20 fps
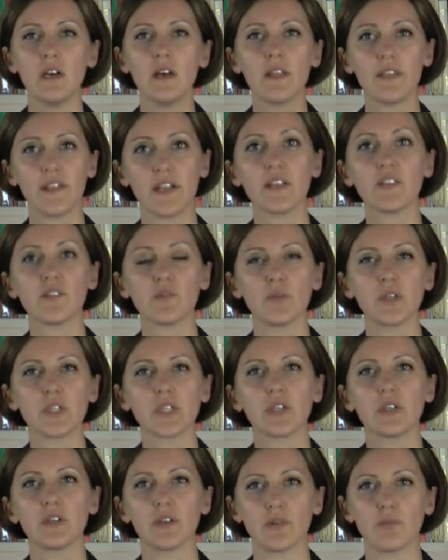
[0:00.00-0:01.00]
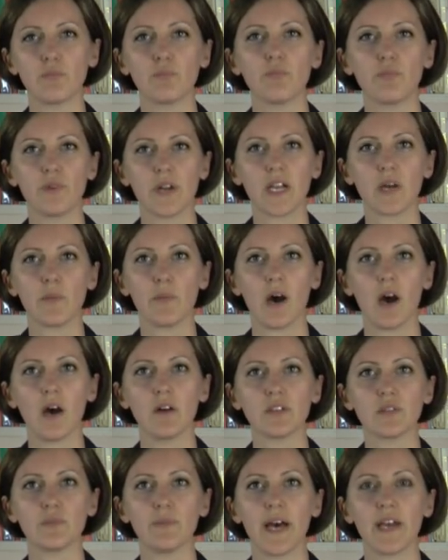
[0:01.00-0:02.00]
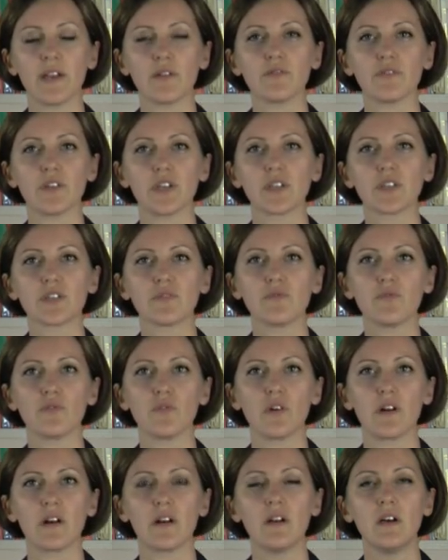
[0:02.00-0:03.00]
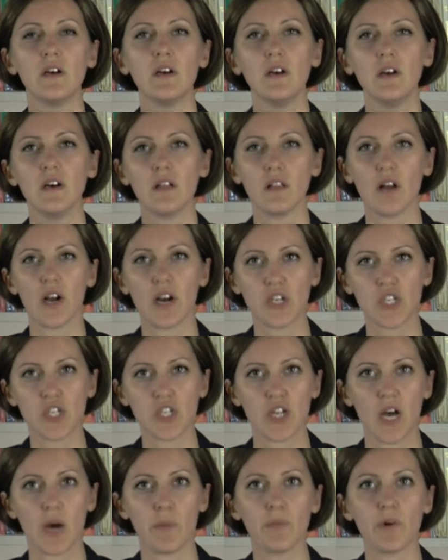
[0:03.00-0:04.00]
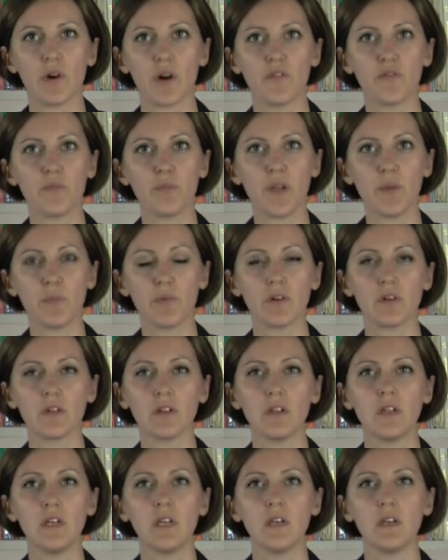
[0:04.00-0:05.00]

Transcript: things which could bring about benefit for a large number of people,